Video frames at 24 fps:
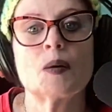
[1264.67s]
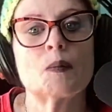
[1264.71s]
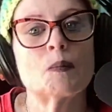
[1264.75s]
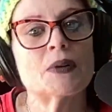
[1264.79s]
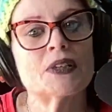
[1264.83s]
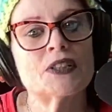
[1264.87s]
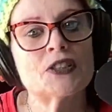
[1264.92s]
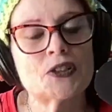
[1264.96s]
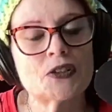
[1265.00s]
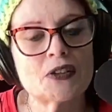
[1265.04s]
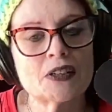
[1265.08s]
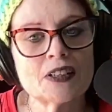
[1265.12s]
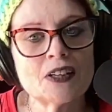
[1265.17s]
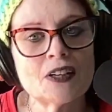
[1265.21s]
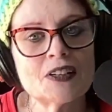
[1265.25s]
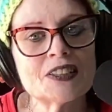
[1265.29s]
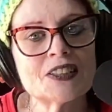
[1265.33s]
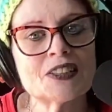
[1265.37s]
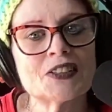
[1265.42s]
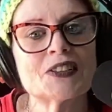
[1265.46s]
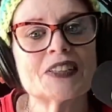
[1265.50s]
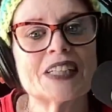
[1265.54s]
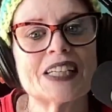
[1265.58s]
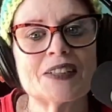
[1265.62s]
But you can
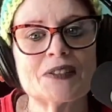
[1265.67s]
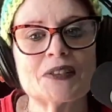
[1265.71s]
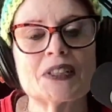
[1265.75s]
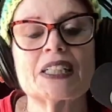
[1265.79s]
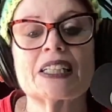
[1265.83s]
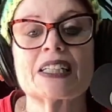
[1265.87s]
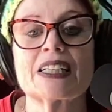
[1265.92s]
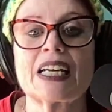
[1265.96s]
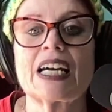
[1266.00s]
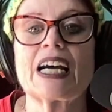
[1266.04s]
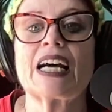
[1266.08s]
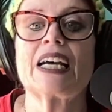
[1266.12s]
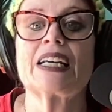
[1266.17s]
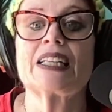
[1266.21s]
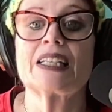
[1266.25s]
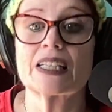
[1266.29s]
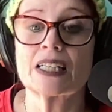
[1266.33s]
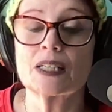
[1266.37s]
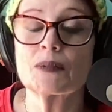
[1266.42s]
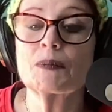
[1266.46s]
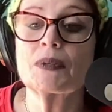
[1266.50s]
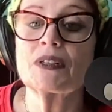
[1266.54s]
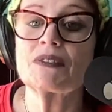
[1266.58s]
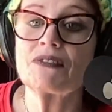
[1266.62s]
also get with a guy that
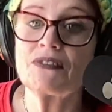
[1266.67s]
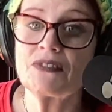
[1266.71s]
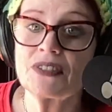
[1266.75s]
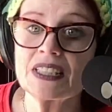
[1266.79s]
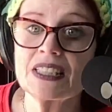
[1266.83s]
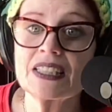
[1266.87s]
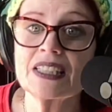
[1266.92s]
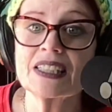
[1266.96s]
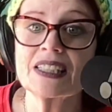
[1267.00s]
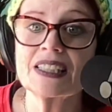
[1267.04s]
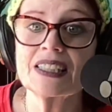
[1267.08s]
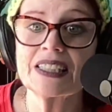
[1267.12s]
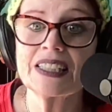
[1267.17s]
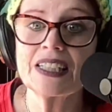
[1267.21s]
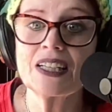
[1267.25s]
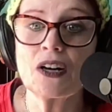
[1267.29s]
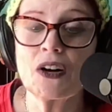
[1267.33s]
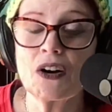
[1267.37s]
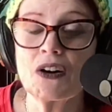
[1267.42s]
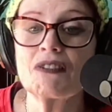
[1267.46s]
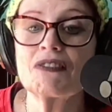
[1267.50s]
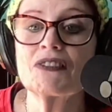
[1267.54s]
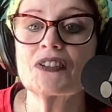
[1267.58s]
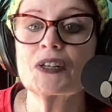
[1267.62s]
can be physically
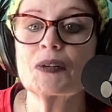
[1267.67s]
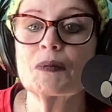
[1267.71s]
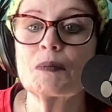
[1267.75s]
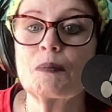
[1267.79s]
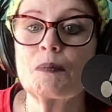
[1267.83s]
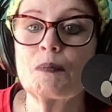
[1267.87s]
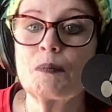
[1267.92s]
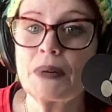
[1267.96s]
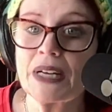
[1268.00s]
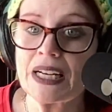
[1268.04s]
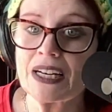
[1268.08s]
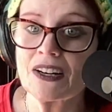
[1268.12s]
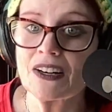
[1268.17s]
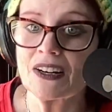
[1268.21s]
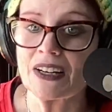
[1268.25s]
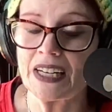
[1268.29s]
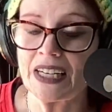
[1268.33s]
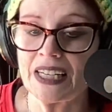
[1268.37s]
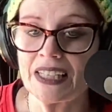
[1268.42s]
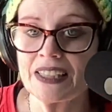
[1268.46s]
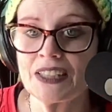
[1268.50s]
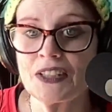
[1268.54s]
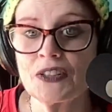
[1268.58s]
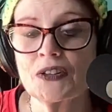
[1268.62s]

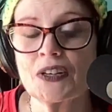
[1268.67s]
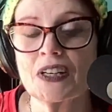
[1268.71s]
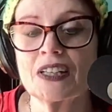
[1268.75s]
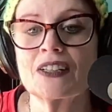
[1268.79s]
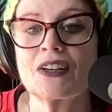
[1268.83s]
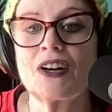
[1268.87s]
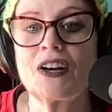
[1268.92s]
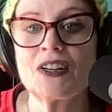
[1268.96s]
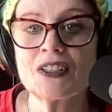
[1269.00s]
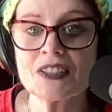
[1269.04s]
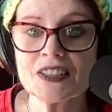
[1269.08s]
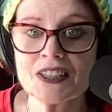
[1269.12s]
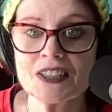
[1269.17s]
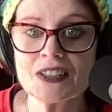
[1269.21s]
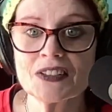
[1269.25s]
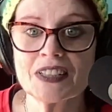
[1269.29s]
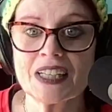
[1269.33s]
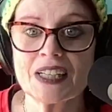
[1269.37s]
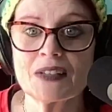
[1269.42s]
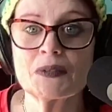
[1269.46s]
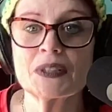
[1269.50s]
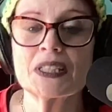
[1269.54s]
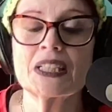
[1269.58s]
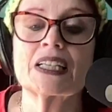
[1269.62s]
overbearing. You can also
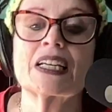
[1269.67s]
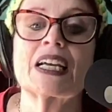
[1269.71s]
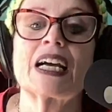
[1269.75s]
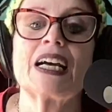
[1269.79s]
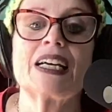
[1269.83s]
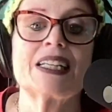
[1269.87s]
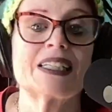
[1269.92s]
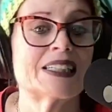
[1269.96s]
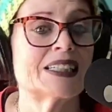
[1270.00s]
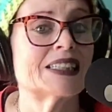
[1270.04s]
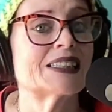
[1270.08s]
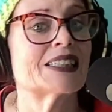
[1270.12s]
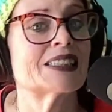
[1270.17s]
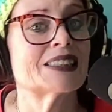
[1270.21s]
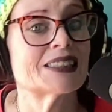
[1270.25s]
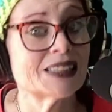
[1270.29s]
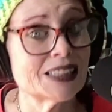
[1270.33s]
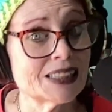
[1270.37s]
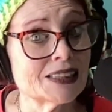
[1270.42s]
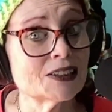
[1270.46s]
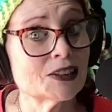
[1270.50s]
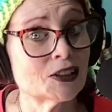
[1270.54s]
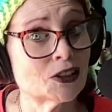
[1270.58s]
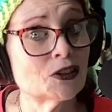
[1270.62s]
get with a guy that gets a
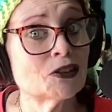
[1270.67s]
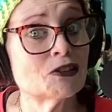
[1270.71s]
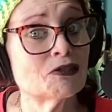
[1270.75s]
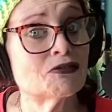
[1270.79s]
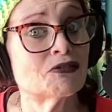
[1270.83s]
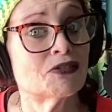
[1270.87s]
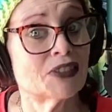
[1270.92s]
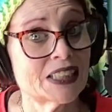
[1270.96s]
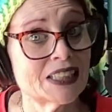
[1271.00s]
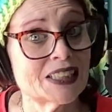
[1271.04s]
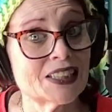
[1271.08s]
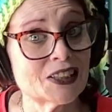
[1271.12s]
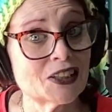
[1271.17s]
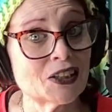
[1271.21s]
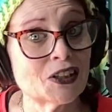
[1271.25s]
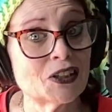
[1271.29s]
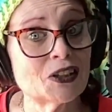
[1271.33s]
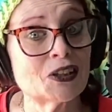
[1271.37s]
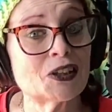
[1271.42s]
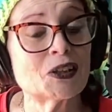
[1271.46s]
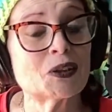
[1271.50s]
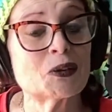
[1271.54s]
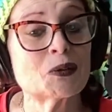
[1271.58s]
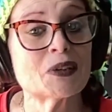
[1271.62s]
little too
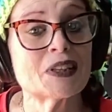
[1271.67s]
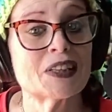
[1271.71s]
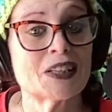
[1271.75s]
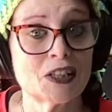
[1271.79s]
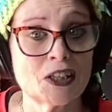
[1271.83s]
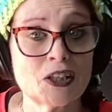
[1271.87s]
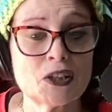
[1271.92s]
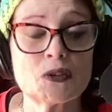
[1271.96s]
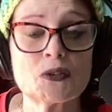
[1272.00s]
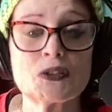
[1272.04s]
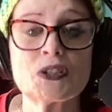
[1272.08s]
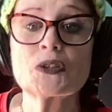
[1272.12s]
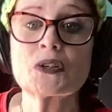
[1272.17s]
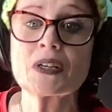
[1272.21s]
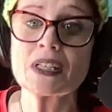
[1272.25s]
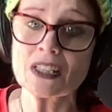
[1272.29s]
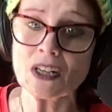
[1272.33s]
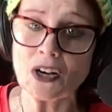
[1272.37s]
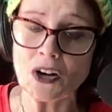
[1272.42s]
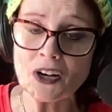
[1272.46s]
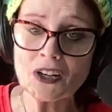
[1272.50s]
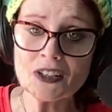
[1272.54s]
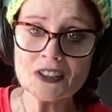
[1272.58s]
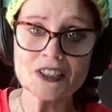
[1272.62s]
physical with you. You
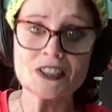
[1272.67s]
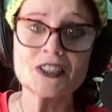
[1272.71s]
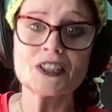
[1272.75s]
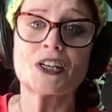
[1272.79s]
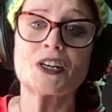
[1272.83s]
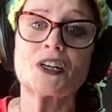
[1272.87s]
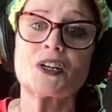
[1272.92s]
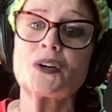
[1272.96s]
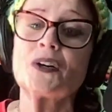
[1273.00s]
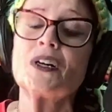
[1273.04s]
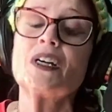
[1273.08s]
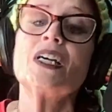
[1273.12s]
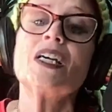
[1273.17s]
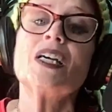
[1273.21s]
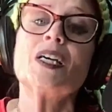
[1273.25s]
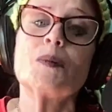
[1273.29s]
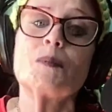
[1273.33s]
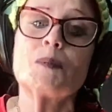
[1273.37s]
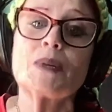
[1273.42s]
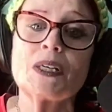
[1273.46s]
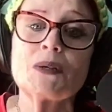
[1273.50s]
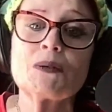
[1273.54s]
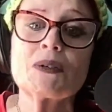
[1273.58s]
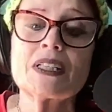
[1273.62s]
can also
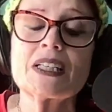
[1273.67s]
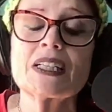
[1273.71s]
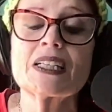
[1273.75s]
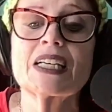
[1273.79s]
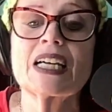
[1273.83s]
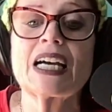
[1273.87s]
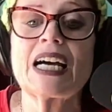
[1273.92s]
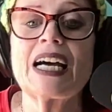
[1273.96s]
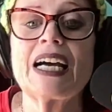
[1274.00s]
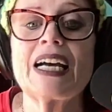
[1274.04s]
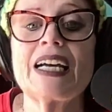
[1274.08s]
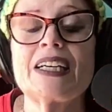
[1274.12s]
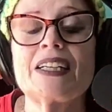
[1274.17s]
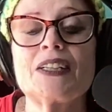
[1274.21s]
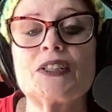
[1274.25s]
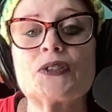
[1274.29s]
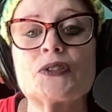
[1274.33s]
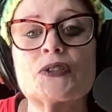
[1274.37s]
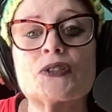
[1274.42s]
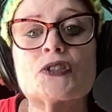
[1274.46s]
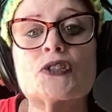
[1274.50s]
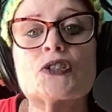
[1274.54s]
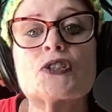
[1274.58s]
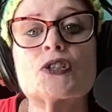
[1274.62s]
be with a guy
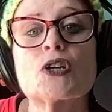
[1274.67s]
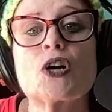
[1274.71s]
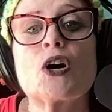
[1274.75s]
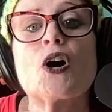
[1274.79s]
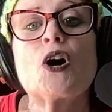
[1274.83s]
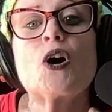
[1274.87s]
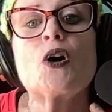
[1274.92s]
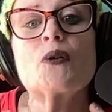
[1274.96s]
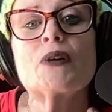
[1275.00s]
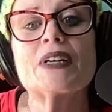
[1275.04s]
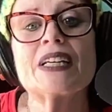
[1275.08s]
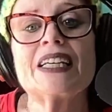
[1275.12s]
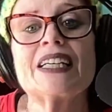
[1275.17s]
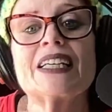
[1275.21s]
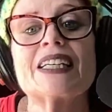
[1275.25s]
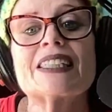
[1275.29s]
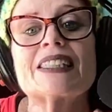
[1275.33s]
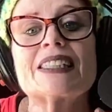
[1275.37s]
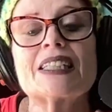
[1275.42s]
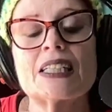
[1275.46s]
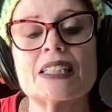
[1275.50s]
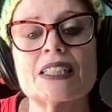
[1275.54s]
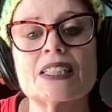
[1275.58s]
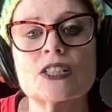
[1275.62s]
who's so
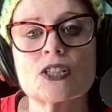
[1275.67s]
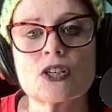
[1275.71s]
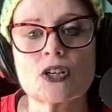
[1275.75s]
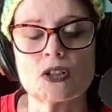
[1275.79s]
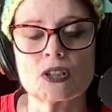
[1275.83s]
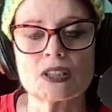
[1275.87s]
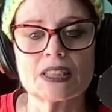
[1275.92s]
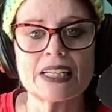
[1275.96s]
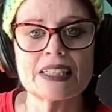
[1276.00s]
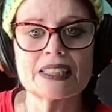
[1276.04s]
egotistical.